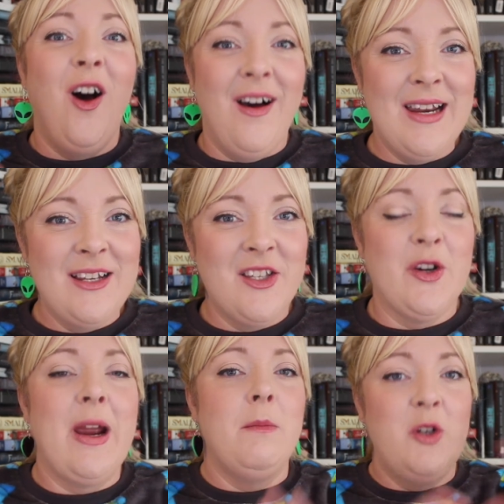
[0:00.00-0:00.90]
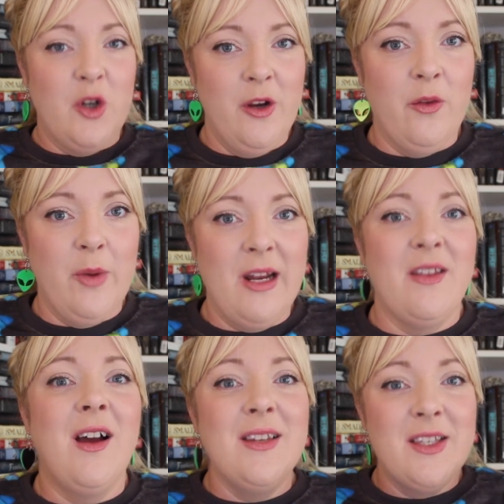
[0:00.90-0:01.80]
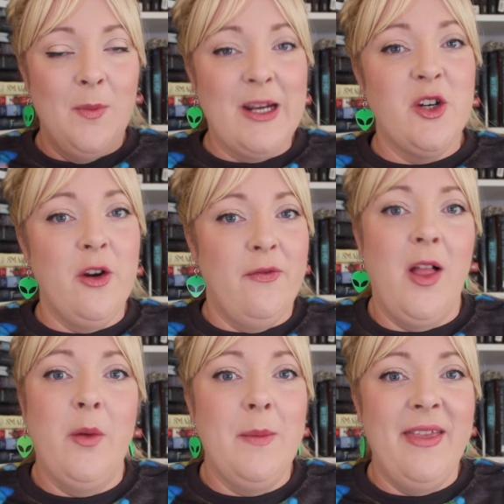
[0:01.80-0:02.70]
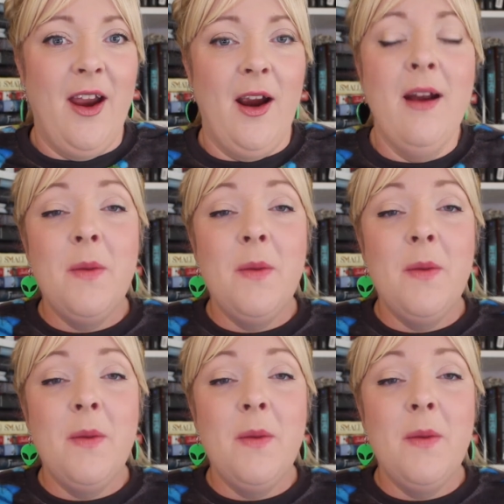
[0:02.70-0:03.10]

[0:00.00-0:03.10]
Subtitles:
on Instagram during the readathon, so make sure you're following me there.